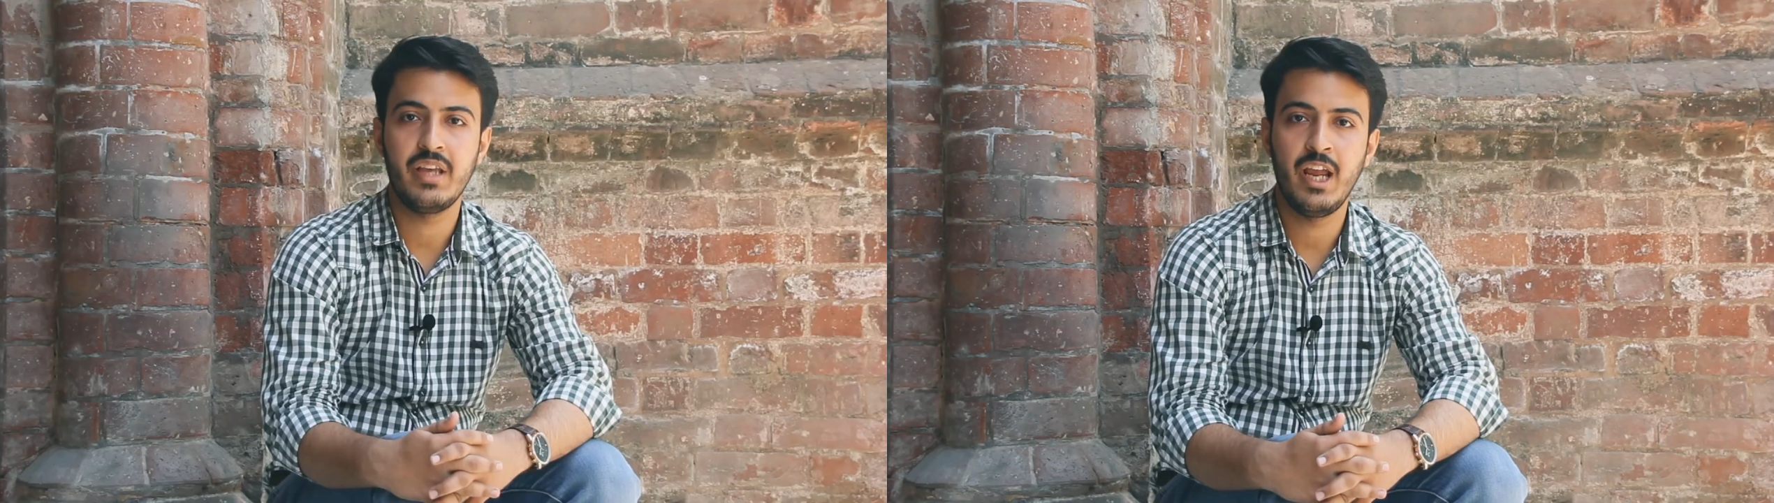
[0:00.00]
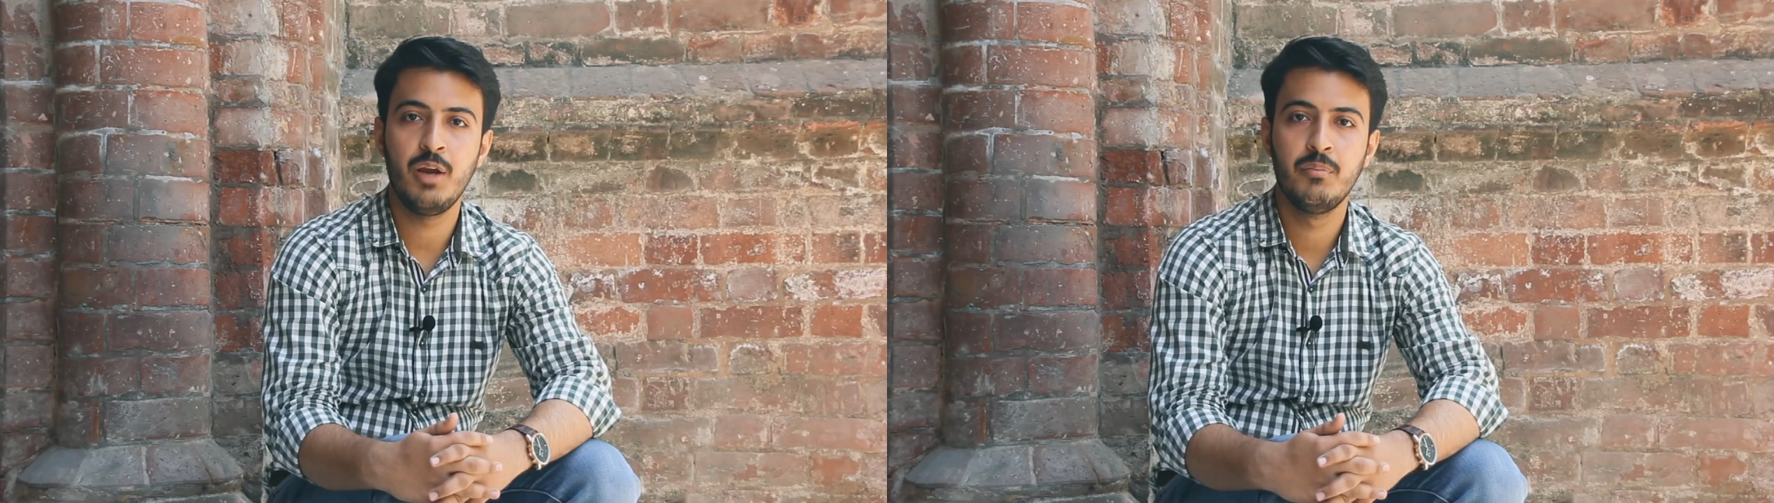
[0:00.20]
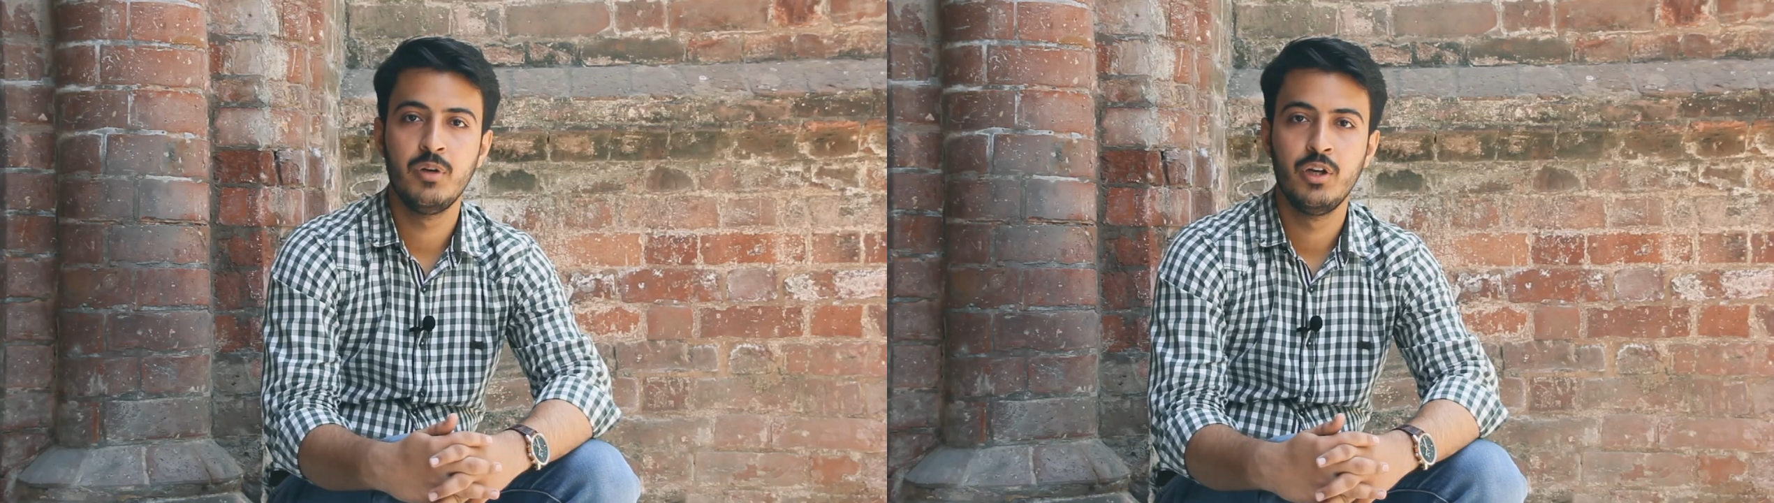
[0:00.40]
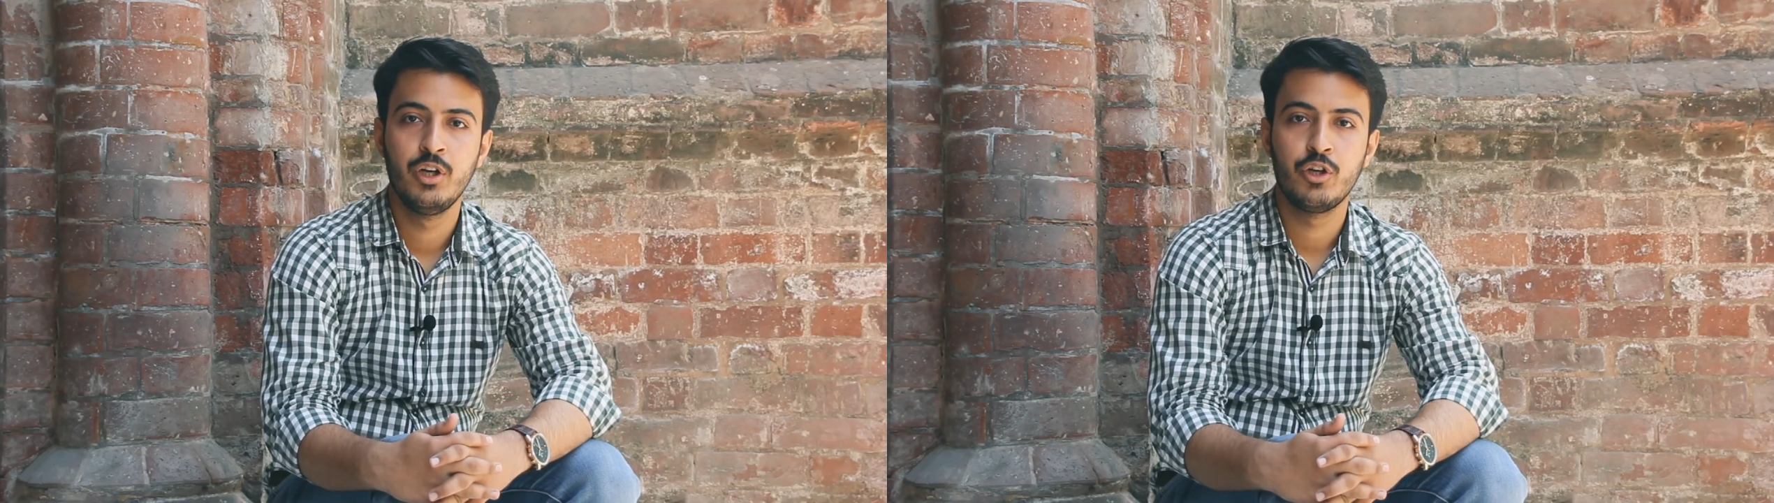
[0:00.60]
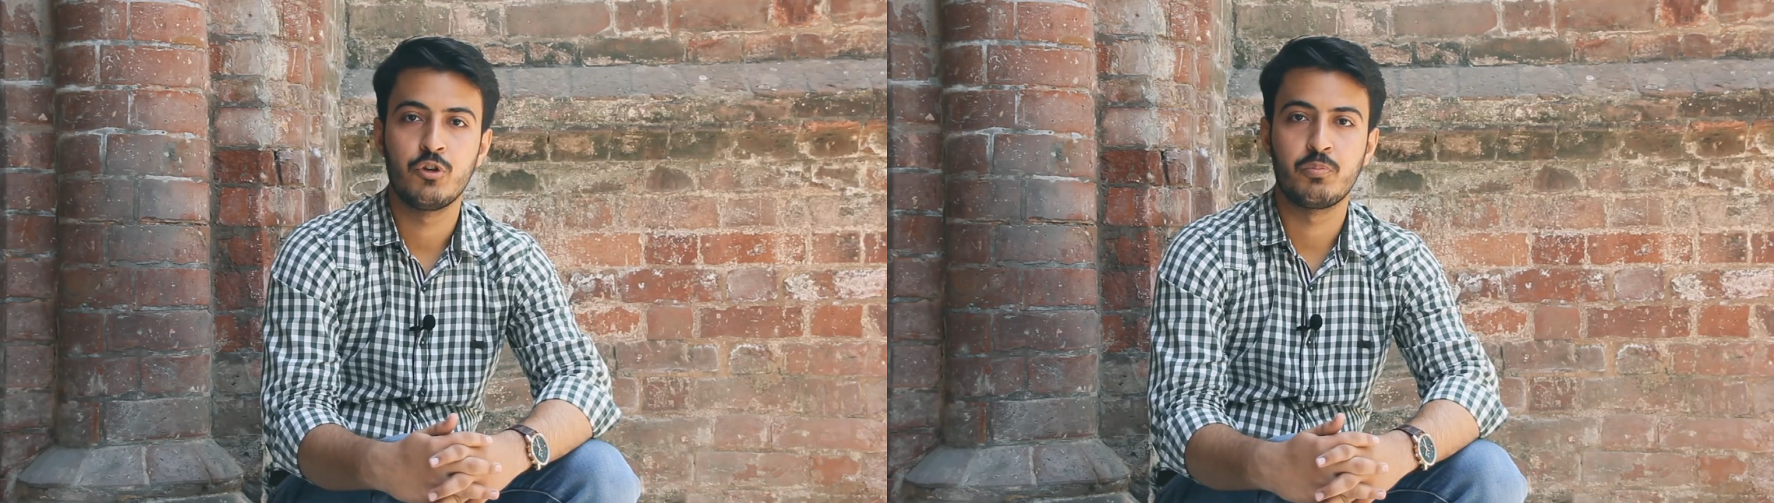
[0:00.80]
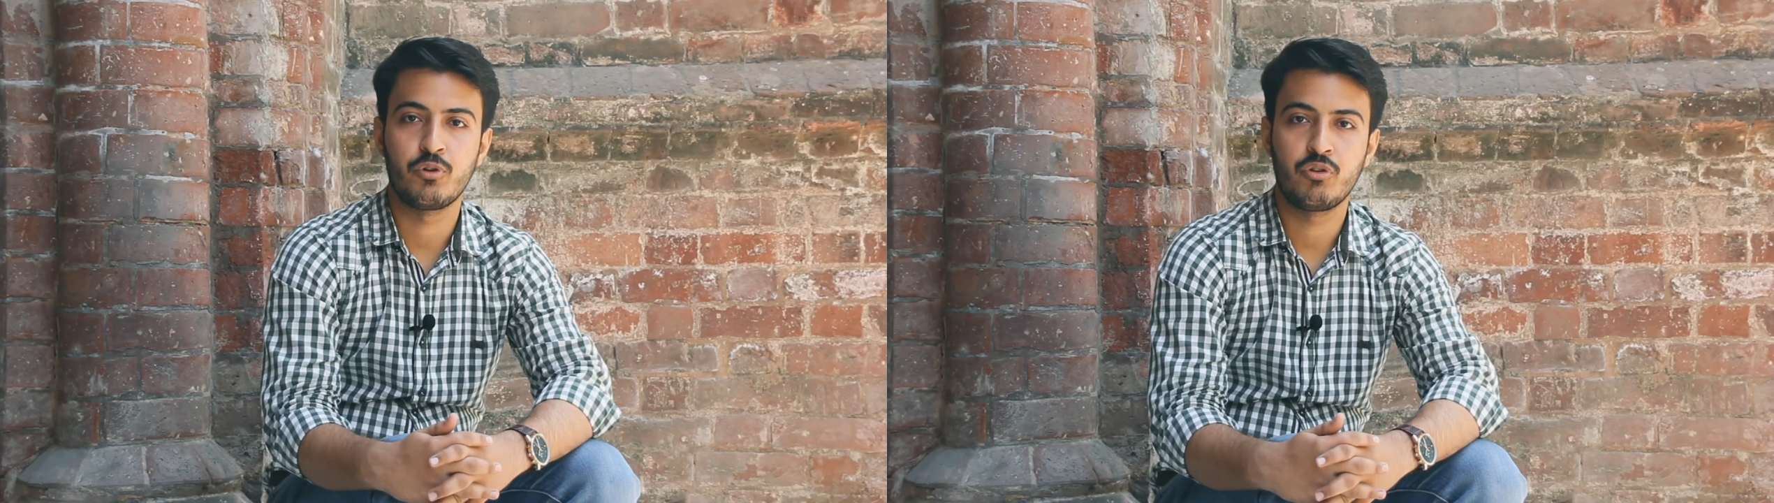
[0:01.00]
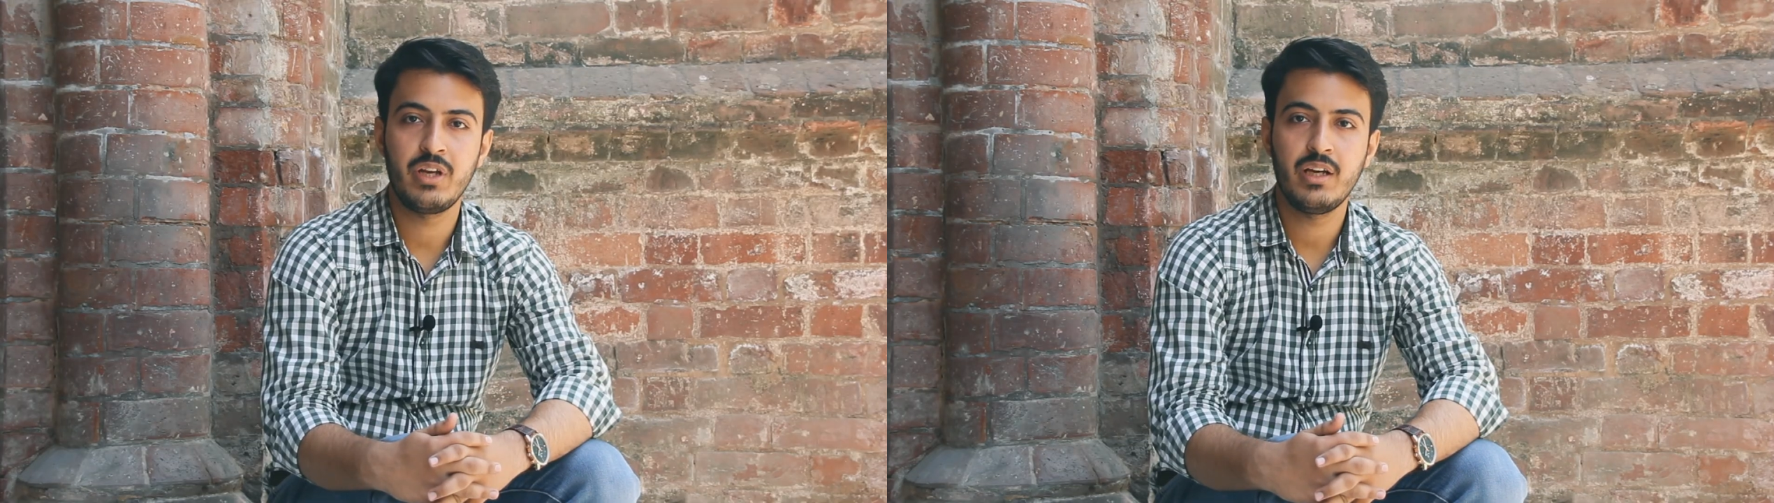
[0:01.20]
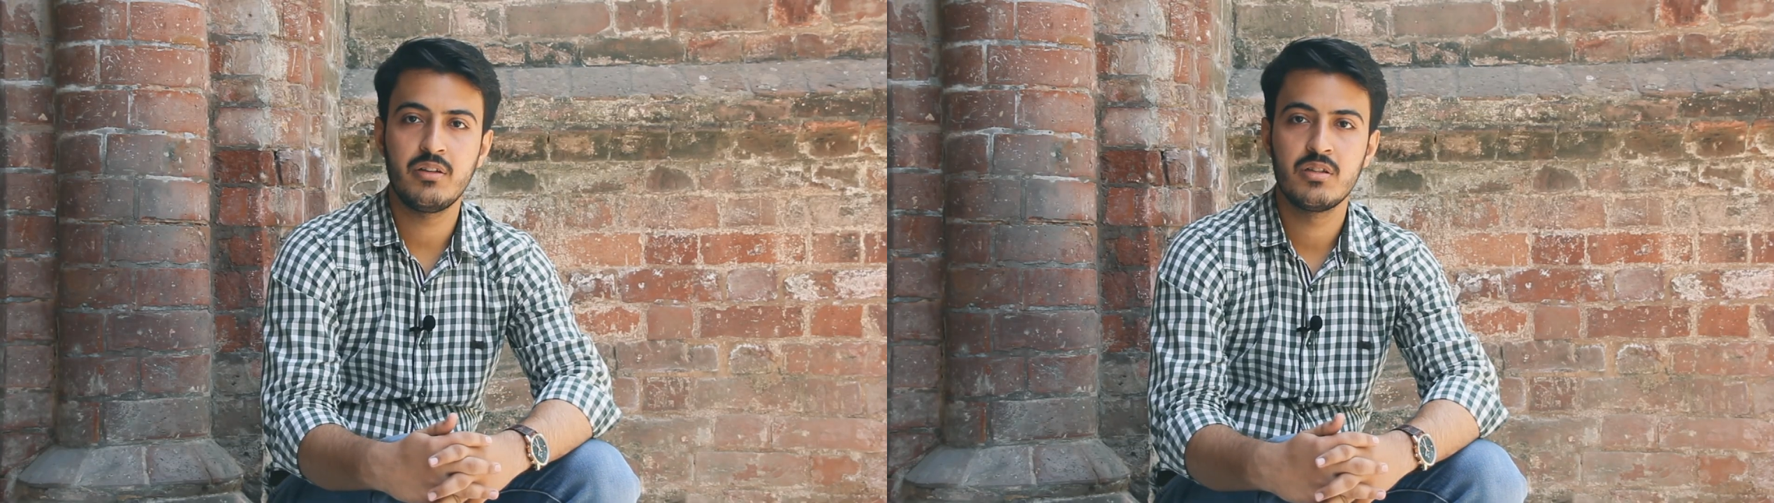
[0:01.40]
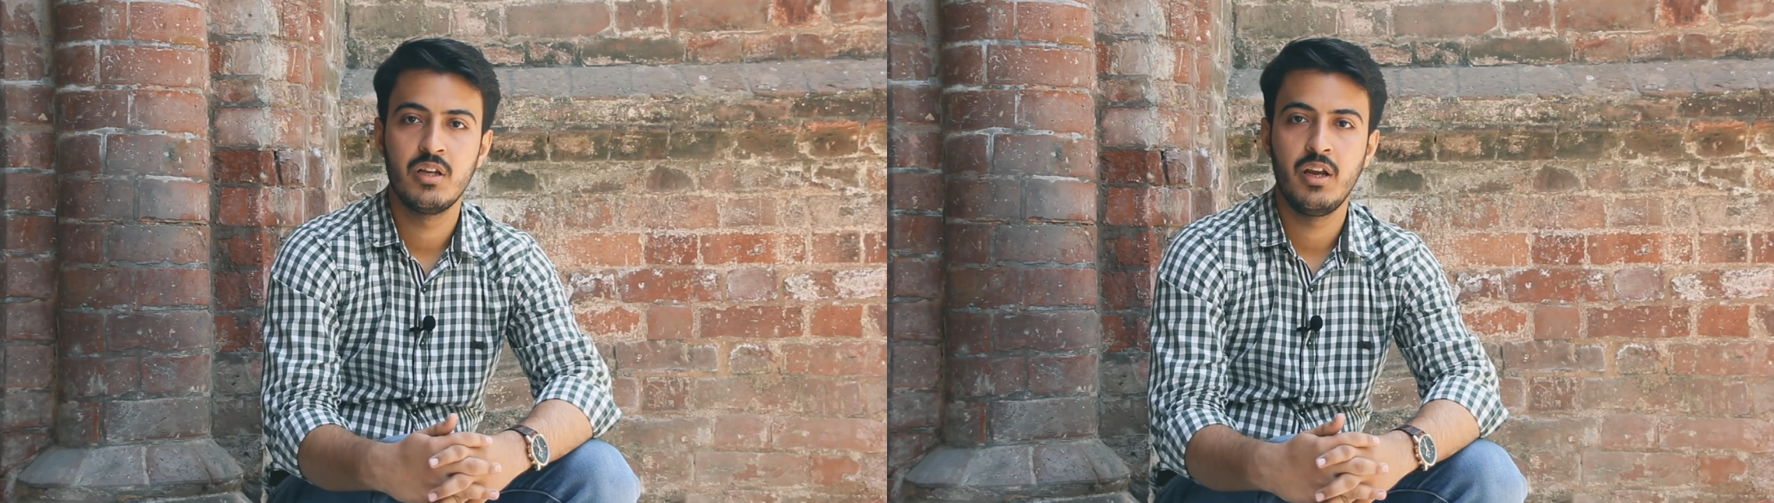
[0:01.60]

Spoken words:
aim to protect